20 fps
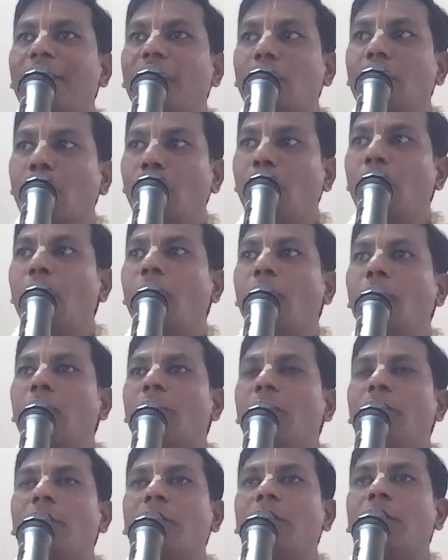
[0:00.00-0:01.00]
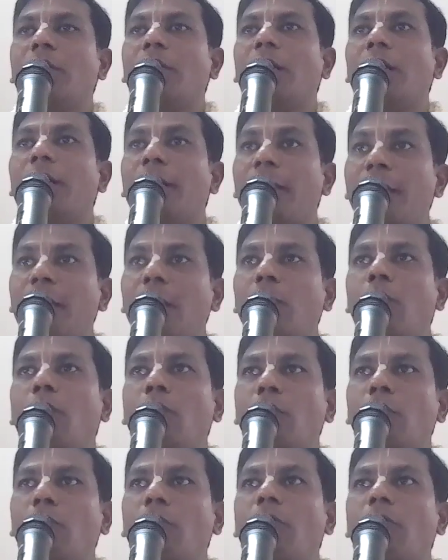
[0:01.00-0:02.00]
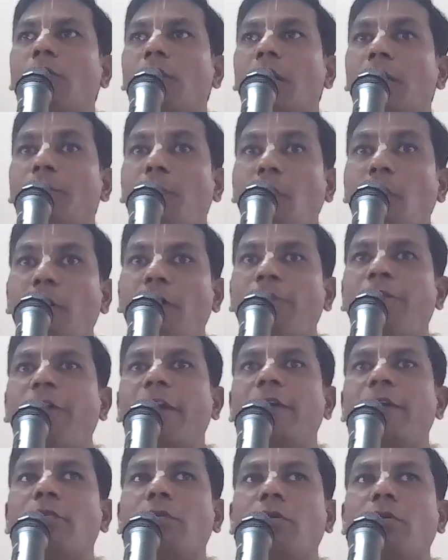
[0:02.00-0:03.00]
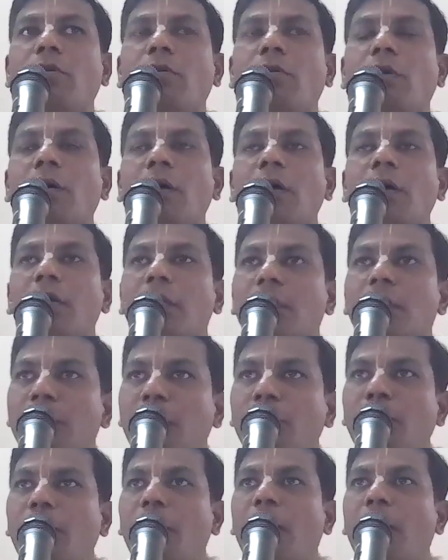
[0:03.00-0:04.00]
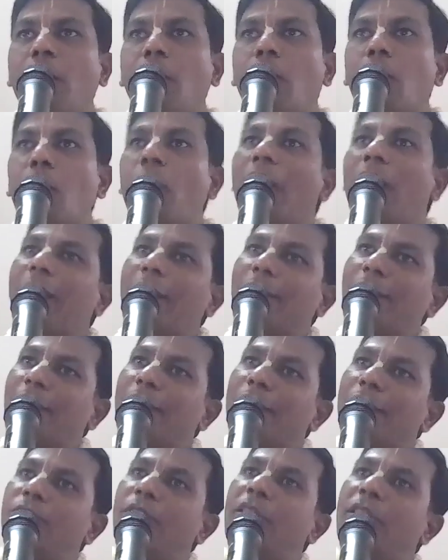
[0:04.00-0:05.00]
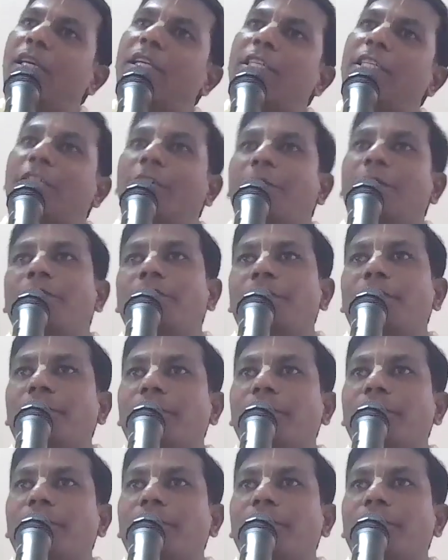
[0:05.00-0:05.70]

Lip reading: The Guru, a real Guru, a bona fide Guru, is the one who connects us with Krishna.